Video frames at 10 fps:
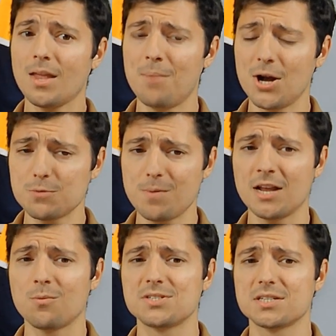Mangiapane
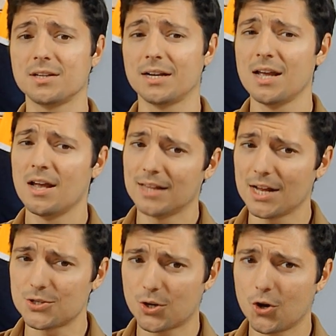169,
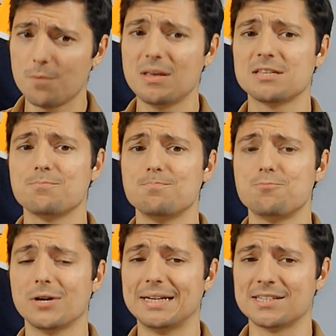that could be some
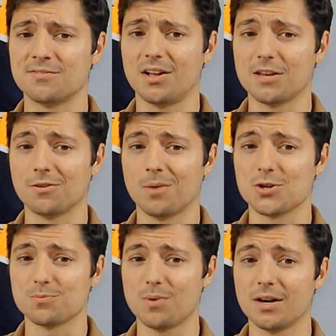pretty decent value for
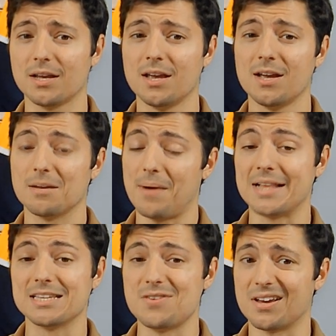Mangiapane.
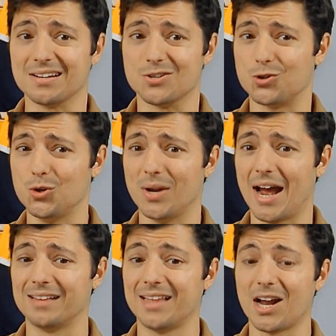Depends if he can shoot
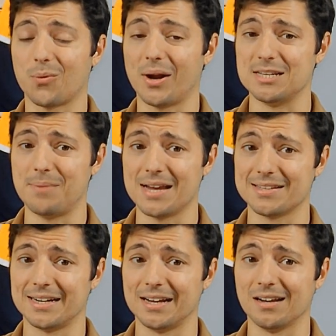at that crazy pace
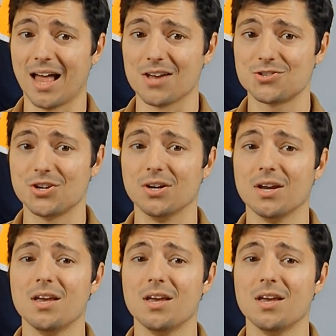that he did last year.